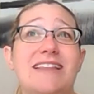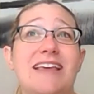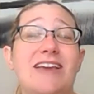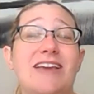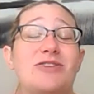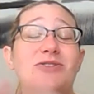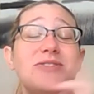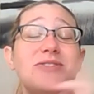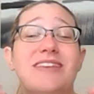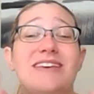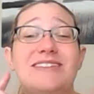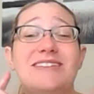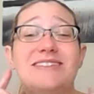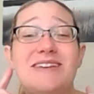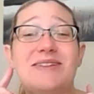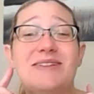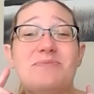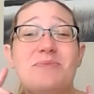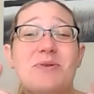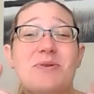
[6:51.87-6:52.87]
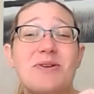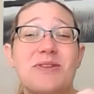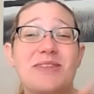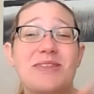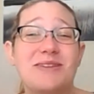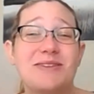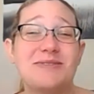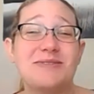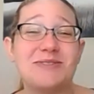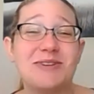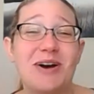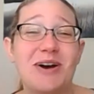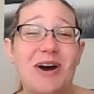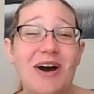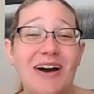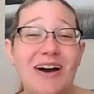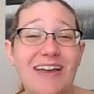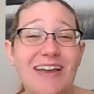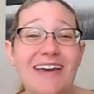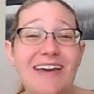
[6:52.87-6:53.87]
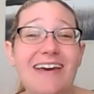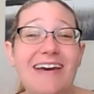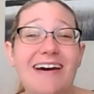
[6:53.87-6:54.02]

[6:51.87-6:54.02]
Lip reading: that you listen more than you talk.